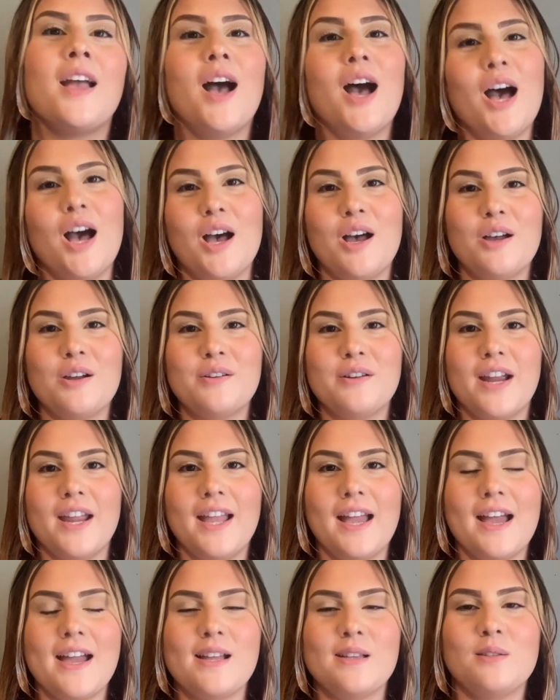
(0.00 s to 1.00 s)
Alright
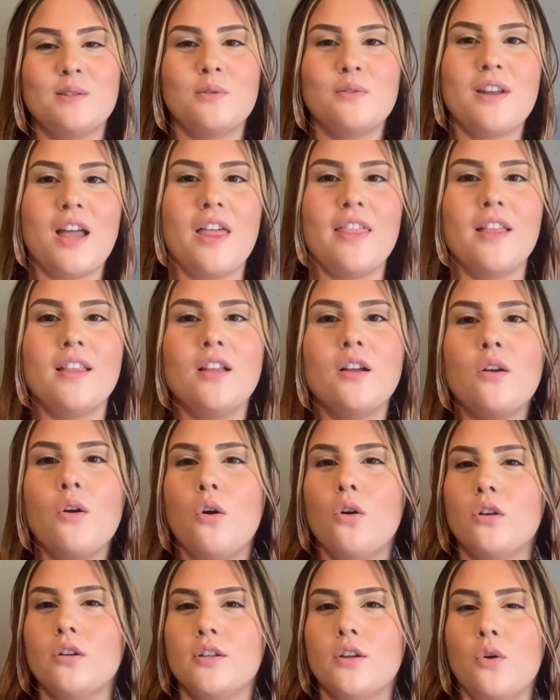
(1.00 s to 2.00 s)
guys, so now that the
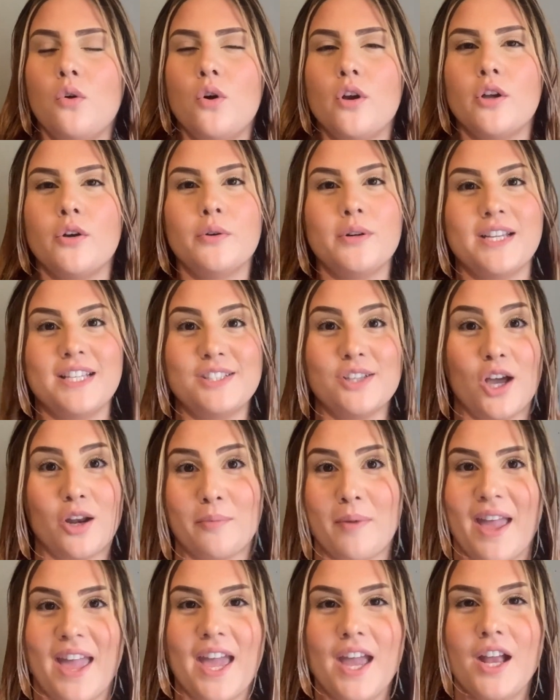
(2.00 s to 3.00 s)
coconut oil is on
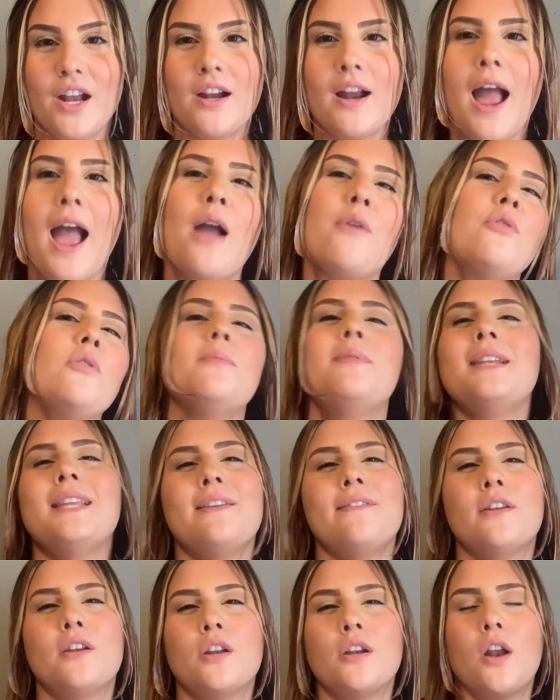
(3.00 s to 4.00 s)
my hair, I will be
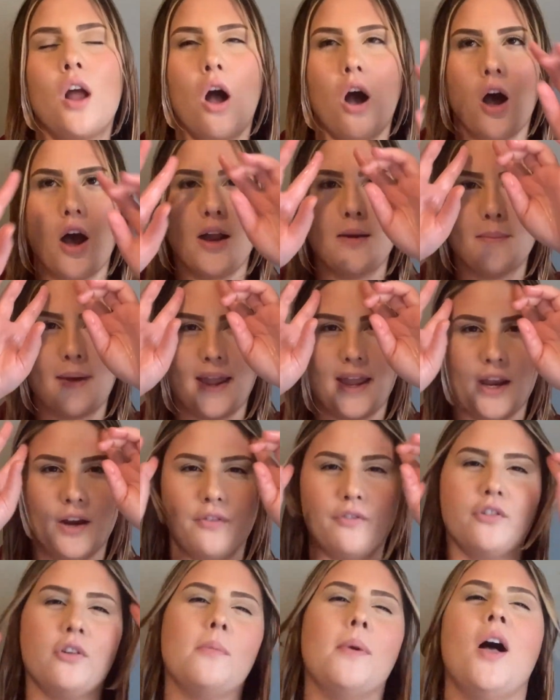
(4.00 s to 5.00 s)
leaving it on my hair
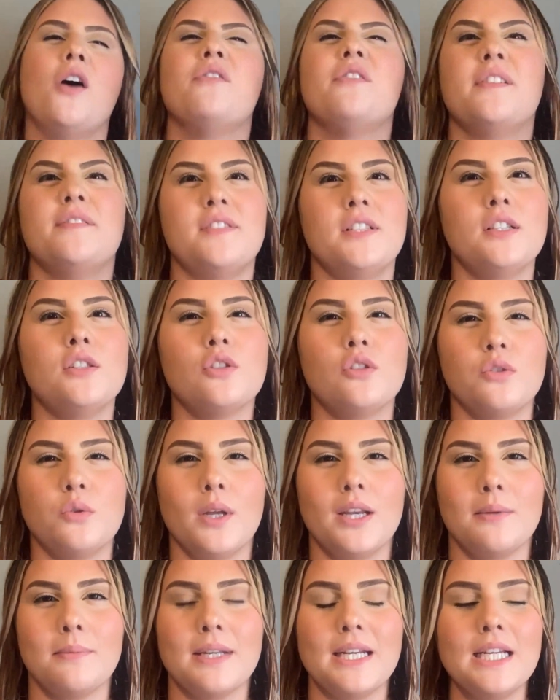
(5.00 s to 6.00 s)
for about 15 to
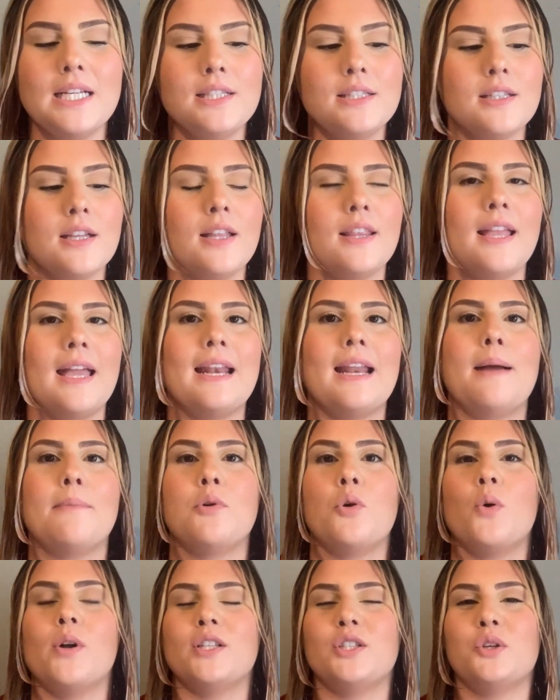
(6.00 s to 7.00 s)
20 minutes, and then I'm
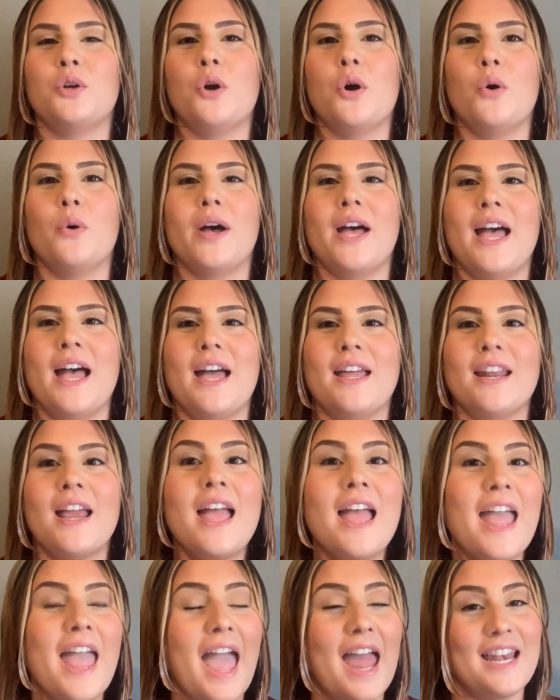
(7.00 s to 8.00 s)
going to go ahead
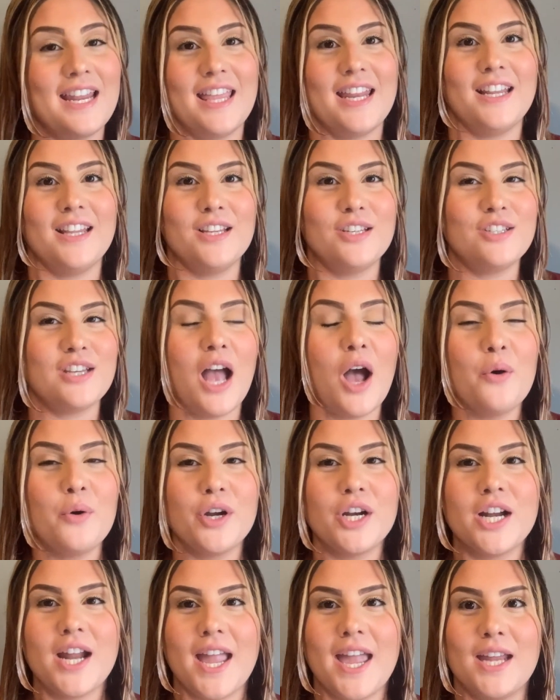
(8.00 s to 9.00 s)
and get in the
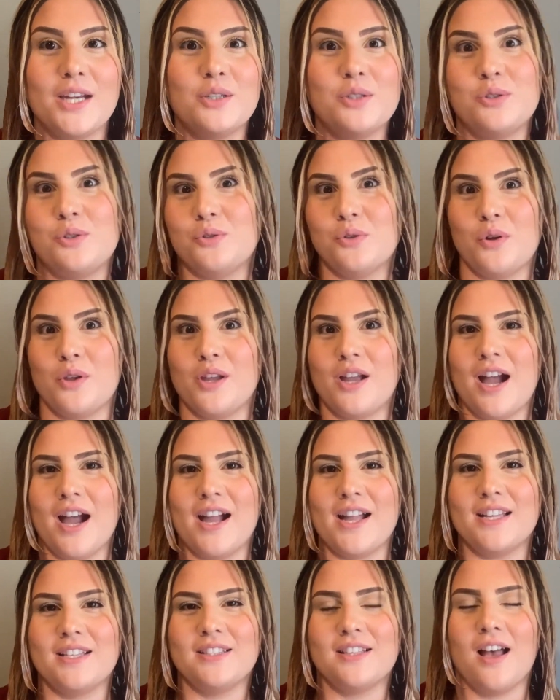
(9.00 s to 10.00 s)
shower and show you
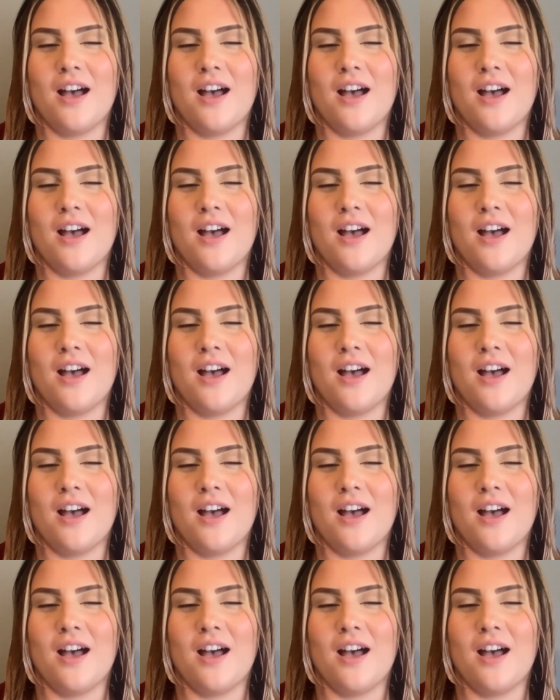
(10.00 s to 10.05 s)
guys